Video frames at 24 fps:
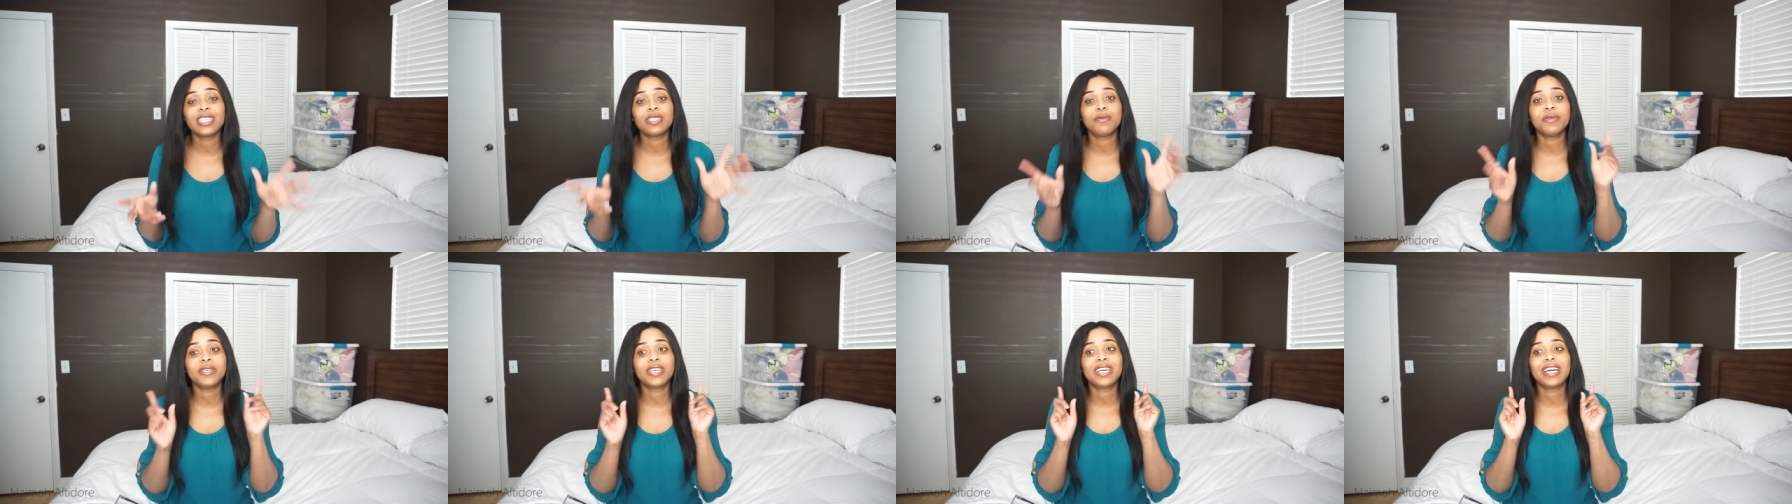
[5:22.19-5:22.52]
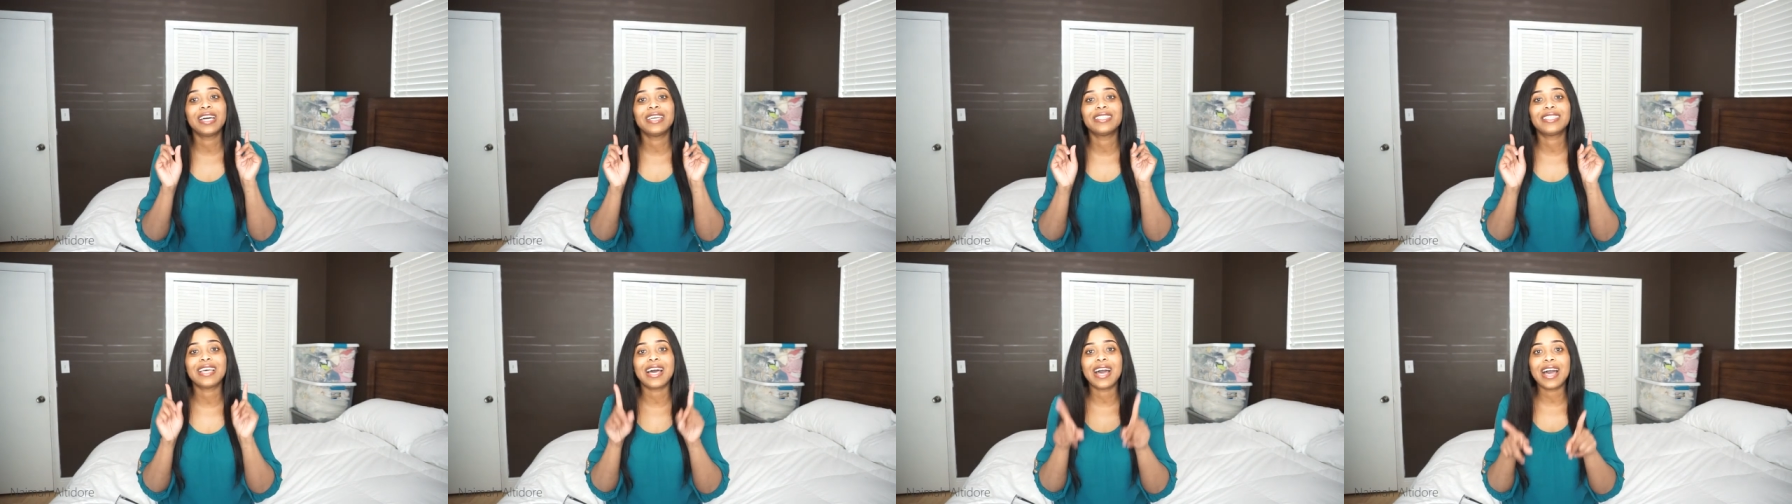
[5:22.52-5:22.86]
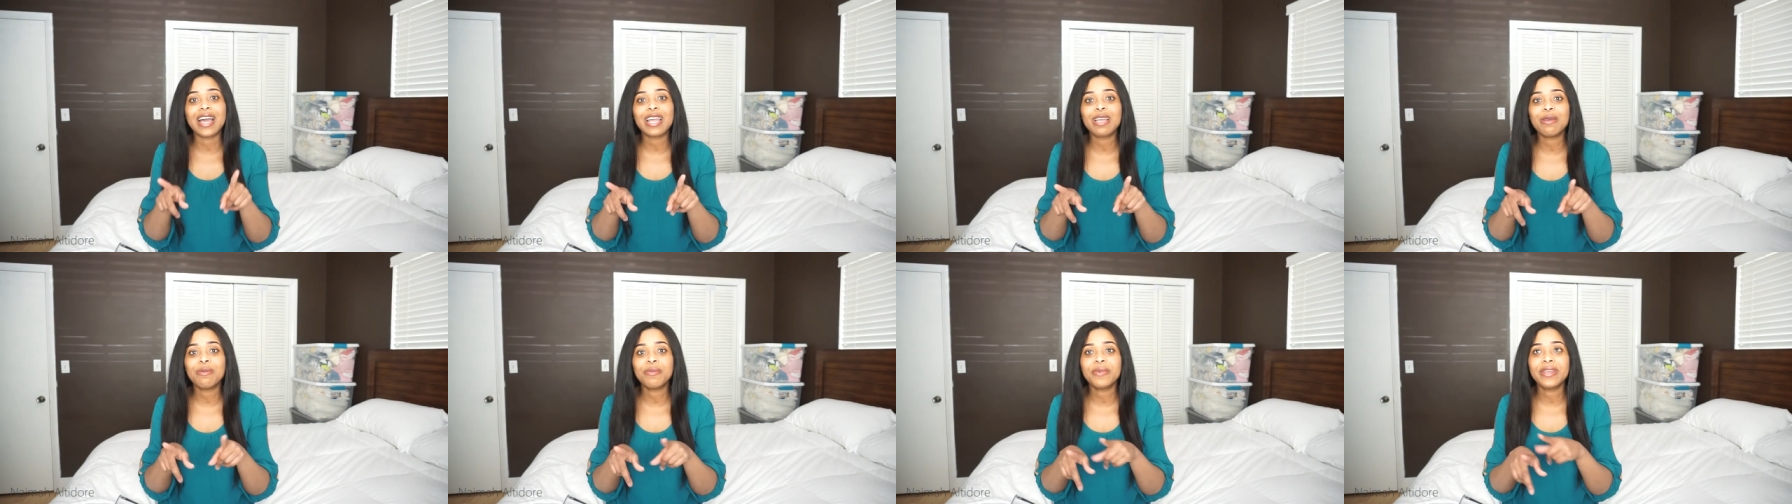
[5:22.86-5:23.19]
is because
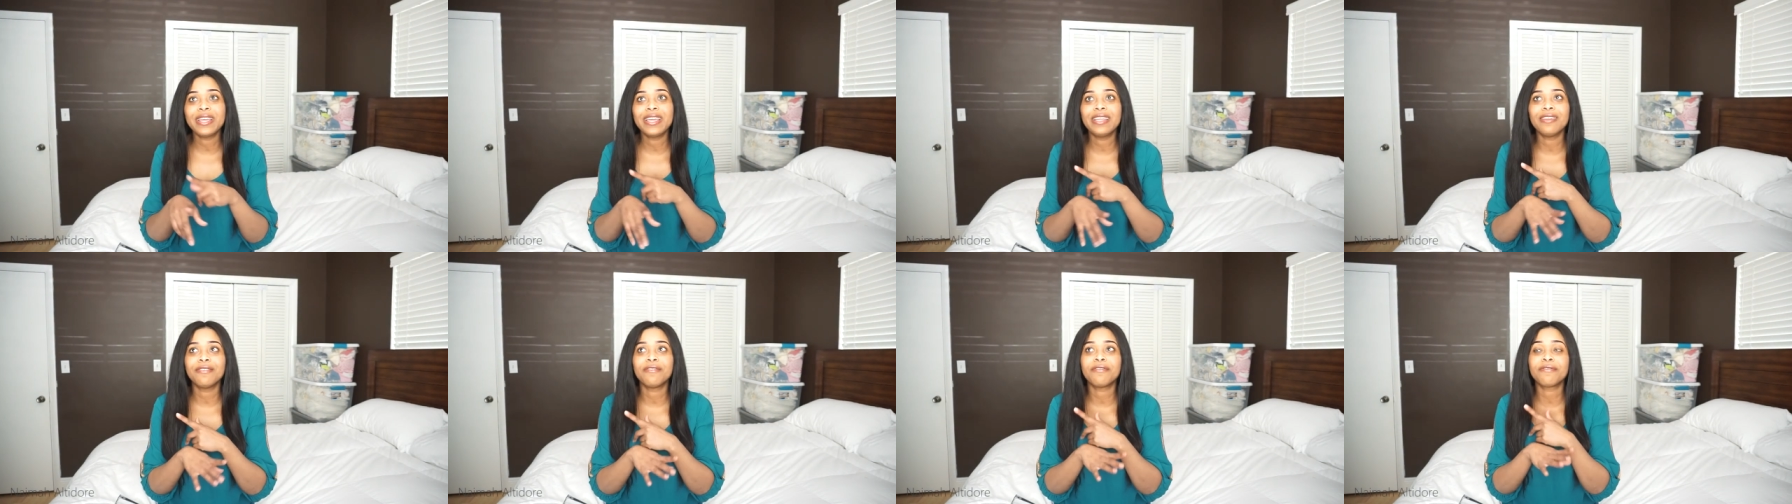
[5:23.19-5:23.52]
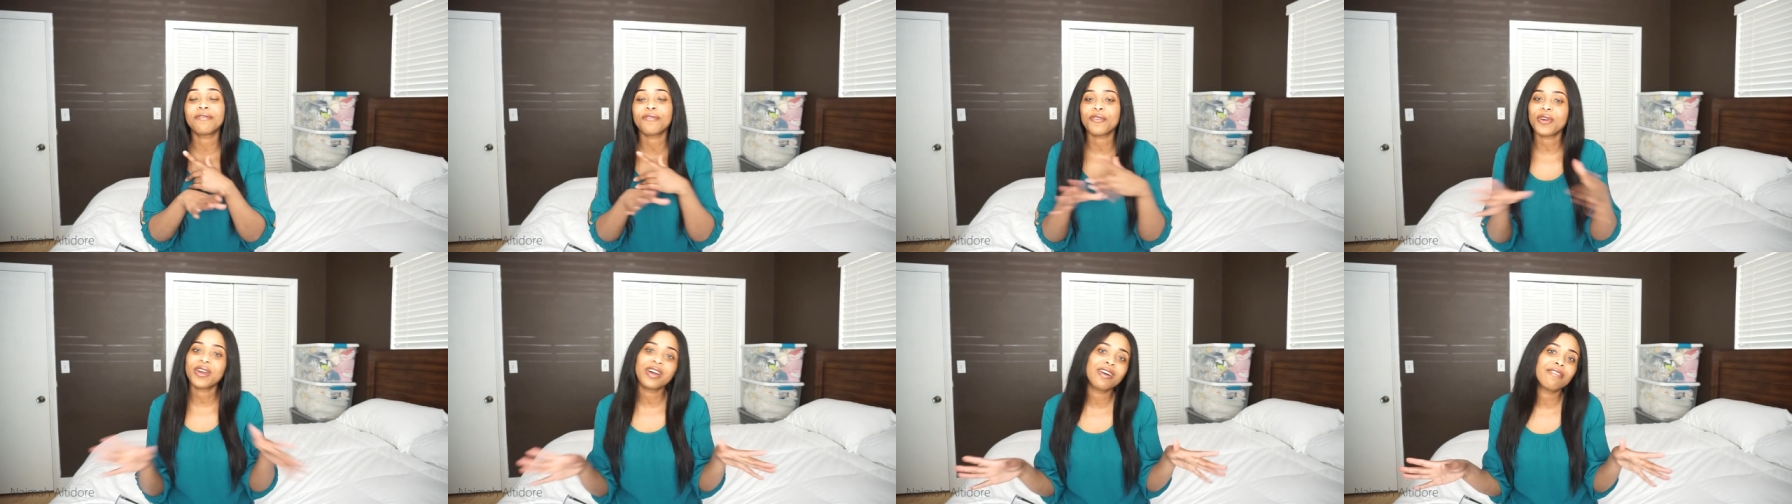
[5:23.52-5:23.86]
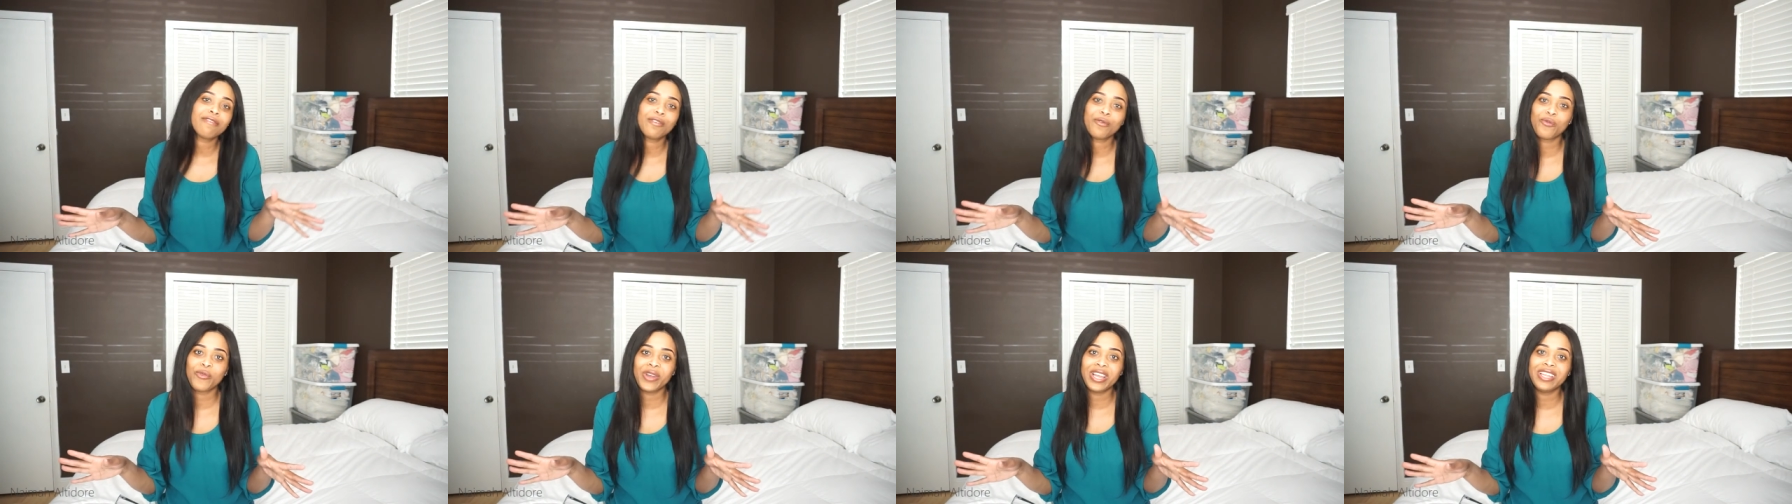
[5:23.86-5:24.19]
I am in front
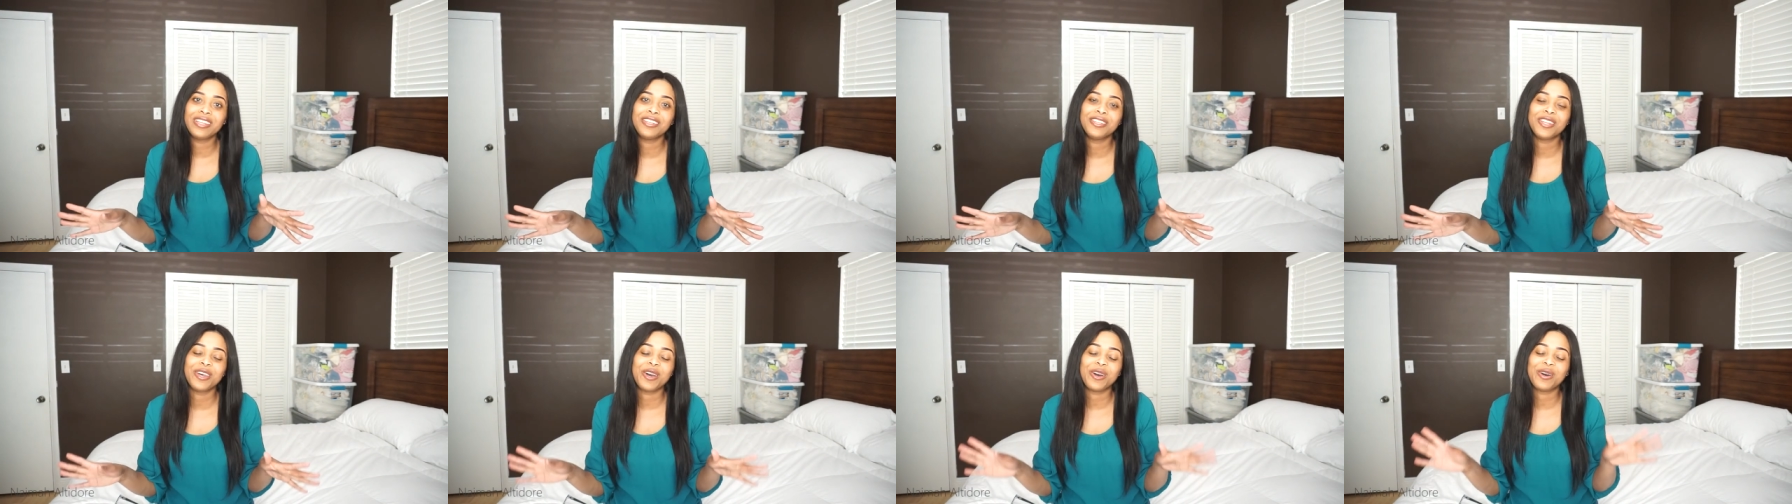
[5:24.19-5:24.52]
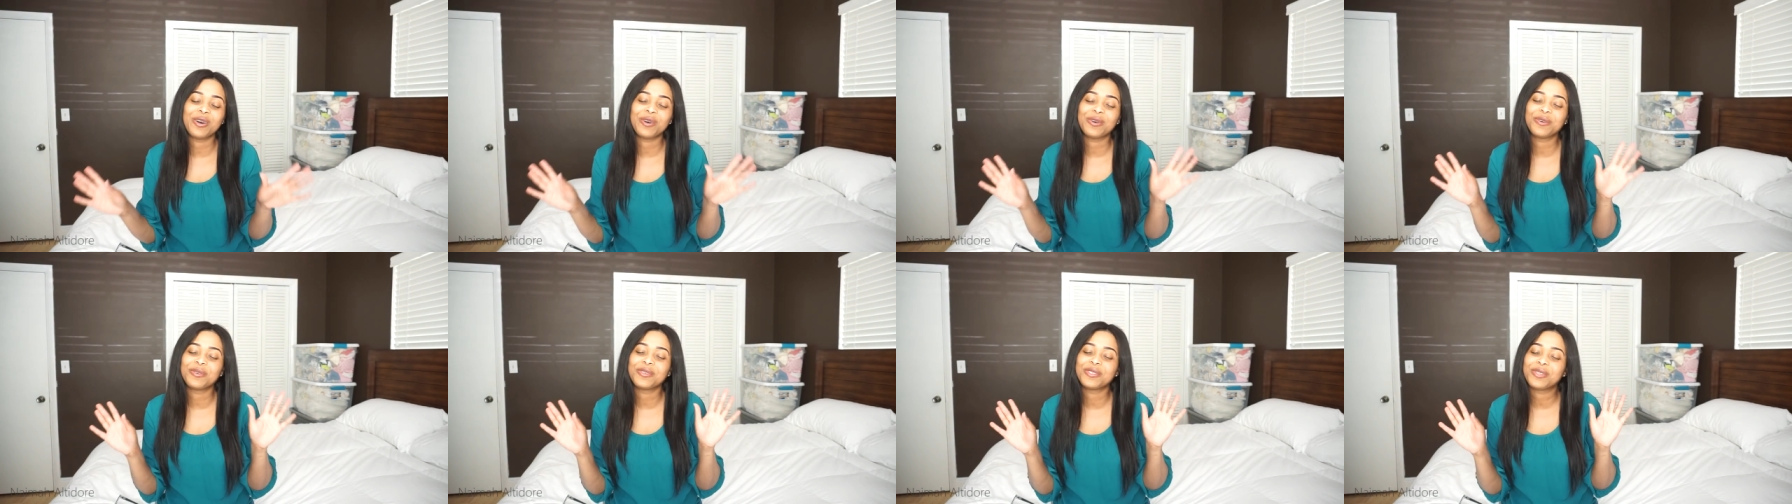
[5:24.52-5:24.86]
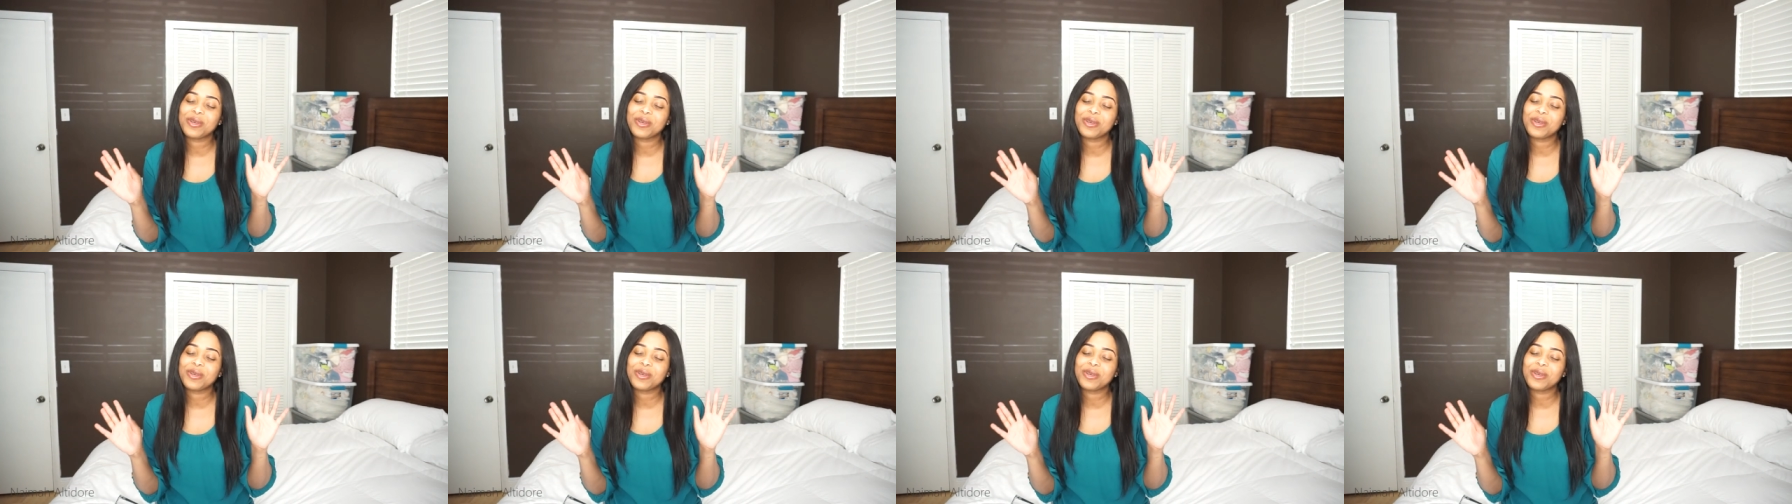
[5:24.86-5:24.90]
of a window,